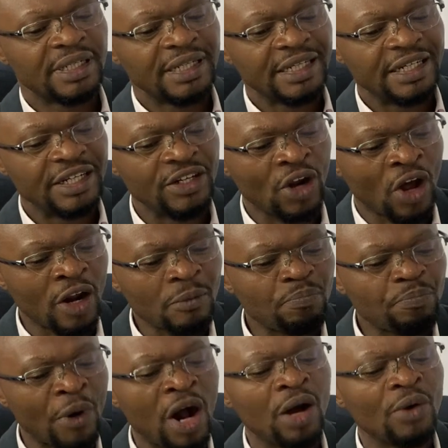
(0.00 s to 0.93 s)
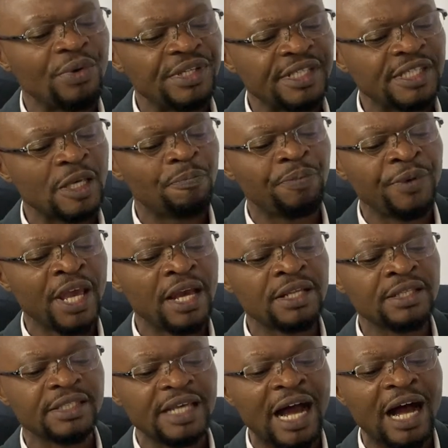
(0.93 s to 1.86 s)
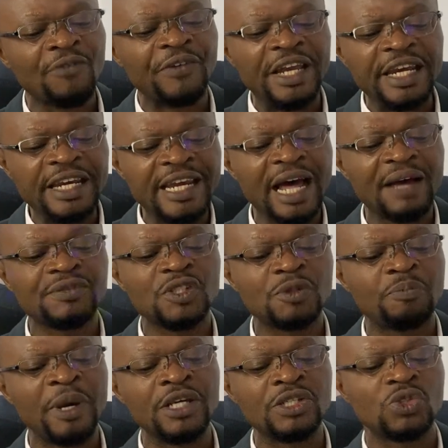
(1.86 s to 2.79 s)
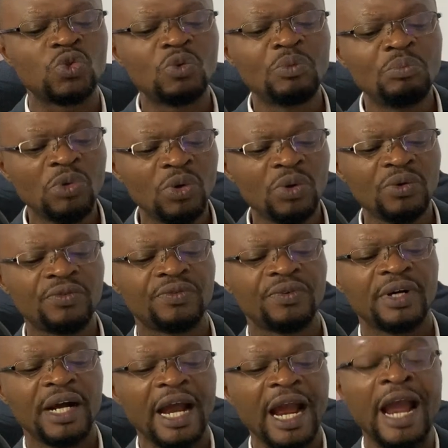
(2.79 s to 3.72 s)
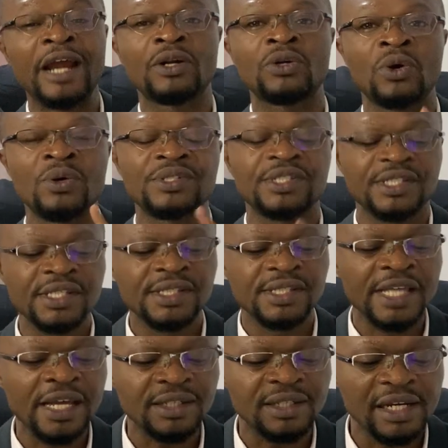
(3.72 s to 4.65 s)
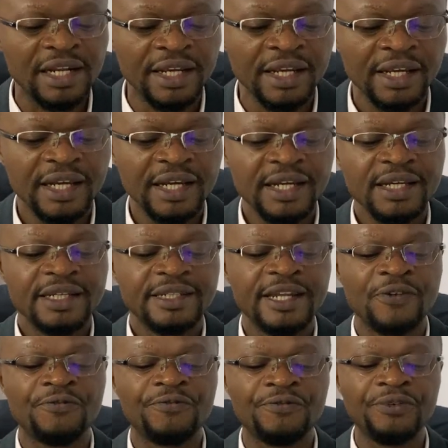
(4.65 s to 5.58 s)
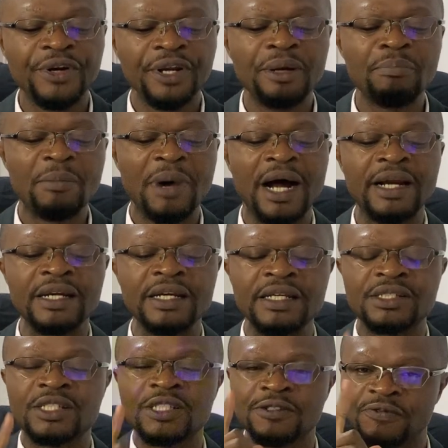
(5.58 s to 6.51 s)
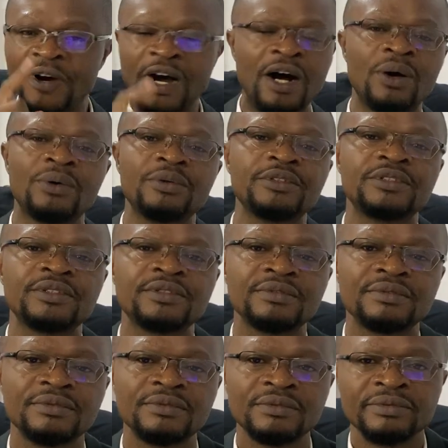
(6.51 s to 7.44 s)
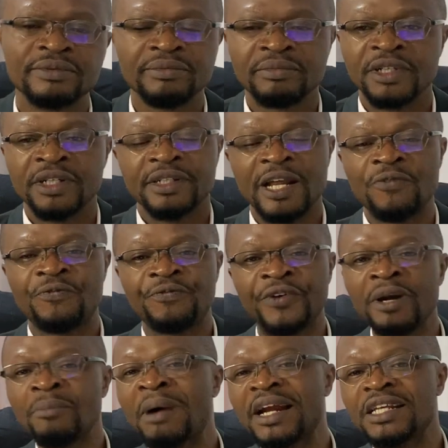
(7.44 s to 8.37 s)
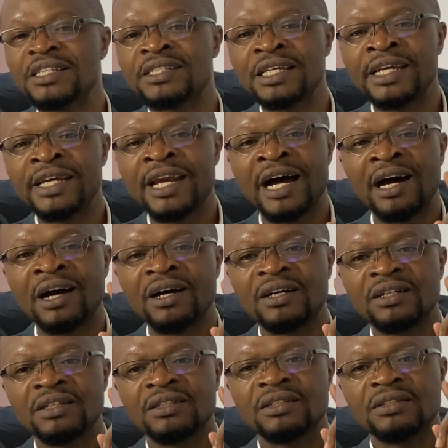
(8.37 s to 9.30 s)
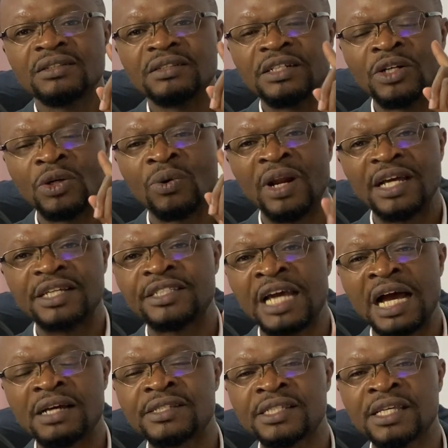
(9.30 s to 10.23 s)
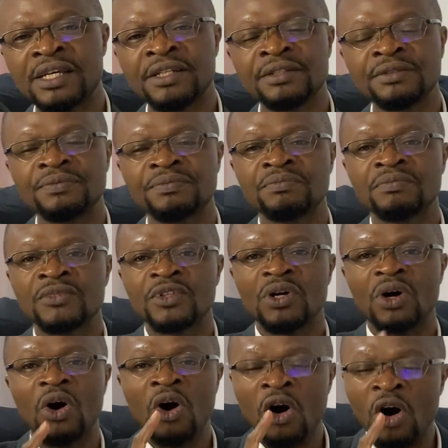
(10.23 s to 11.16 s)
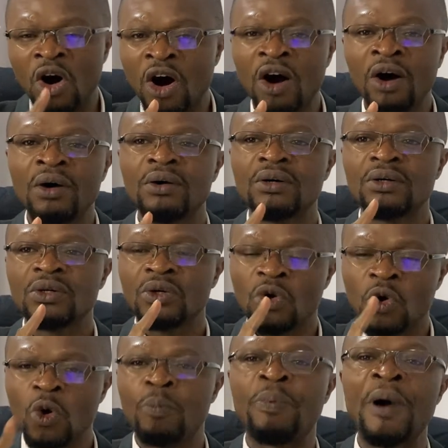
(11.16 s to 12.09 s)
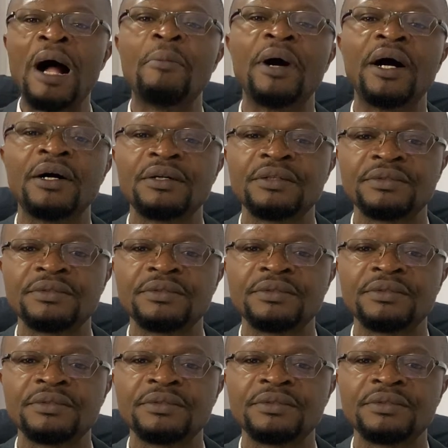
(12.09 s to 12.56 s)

Non-ball recipients have enough space to move, and consistently the free man is found. The free man is either Nicola Jackson or Cole Palmer.